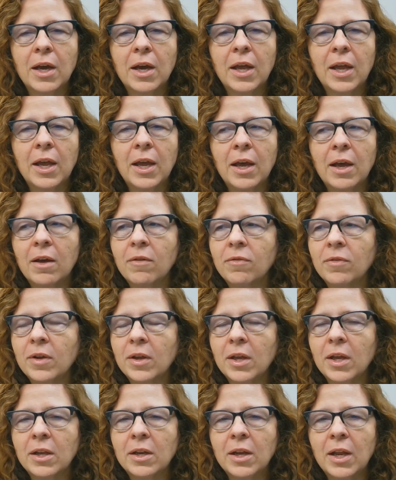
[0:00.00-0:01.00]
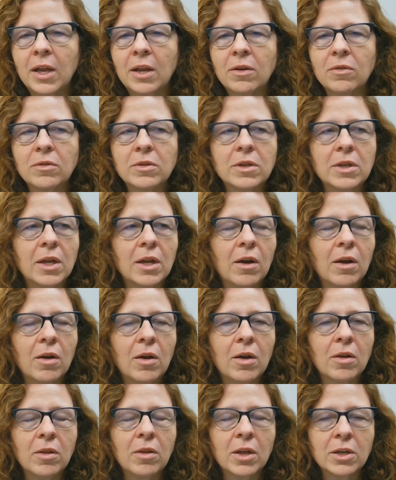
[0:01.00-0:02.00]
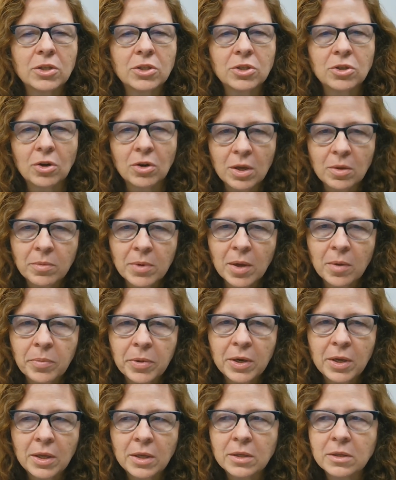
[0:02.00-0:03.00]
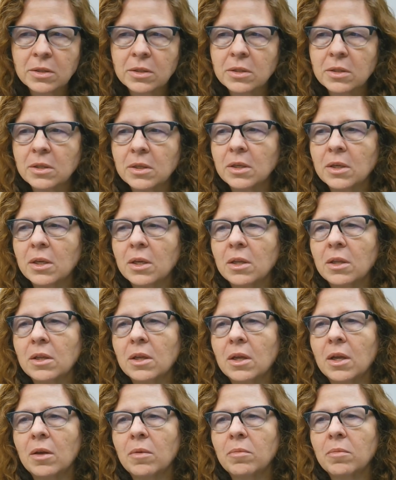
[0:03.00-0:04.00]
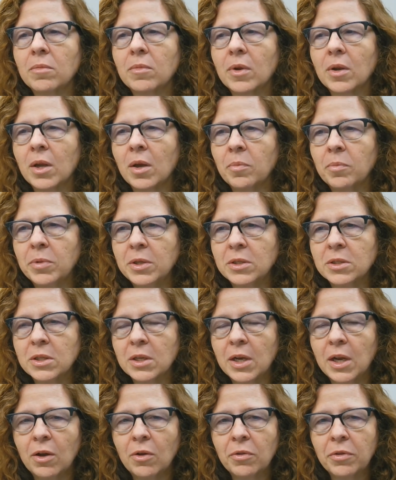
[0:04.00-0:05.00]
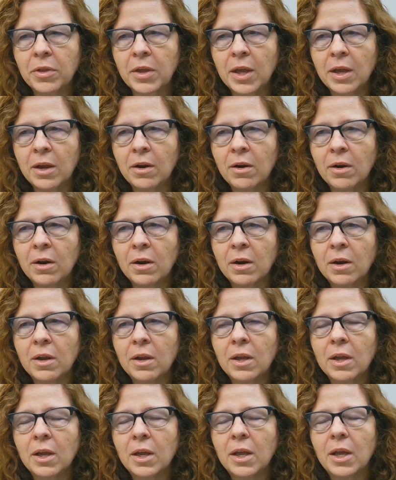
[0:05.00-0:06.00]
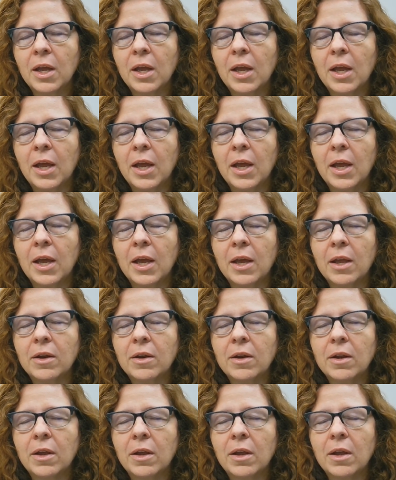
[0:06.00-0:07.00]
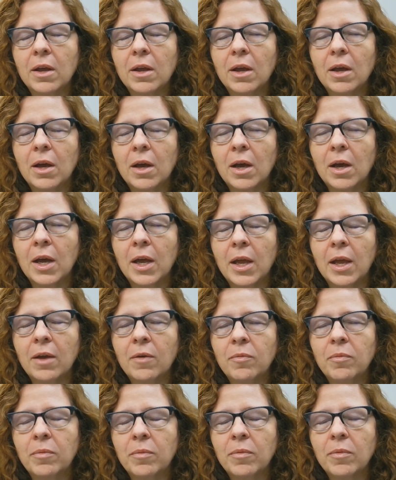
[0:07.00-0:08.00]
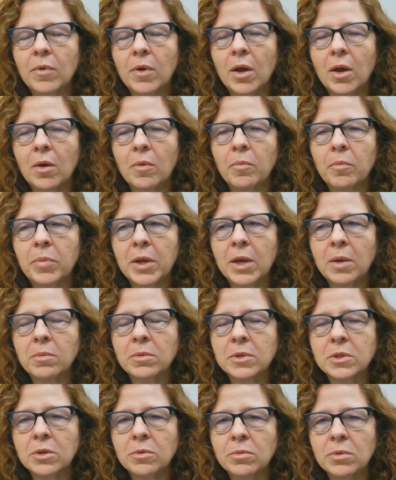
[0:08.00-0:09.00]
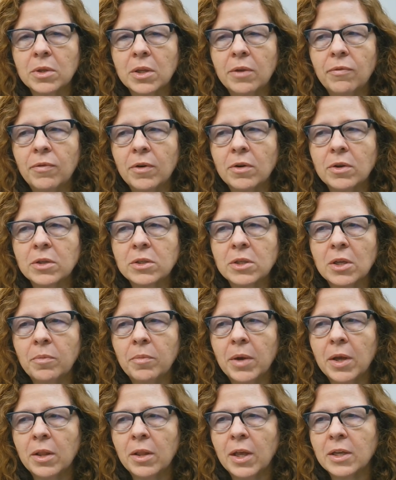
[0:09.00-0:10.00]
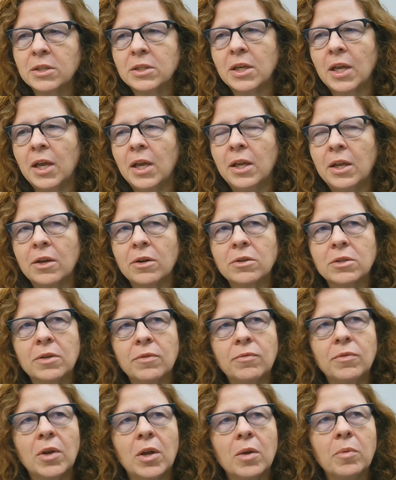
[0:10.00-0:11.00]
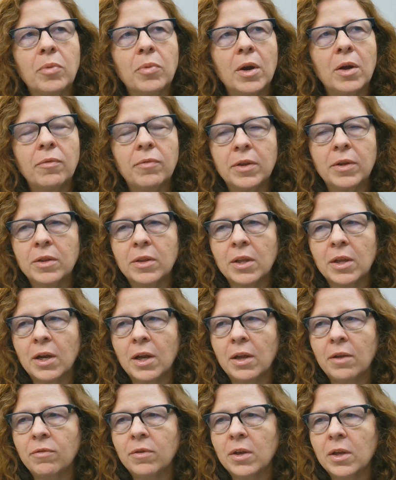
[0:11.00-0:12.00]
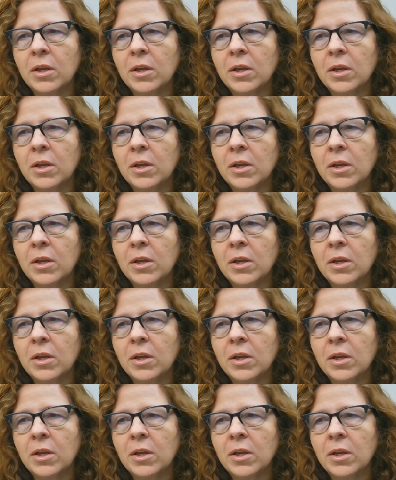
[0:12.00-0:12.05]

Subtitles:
I have handled a lot of startup companies, companies in healthcare, and I have been able to really focus on my last 8 years of nonprofit that I've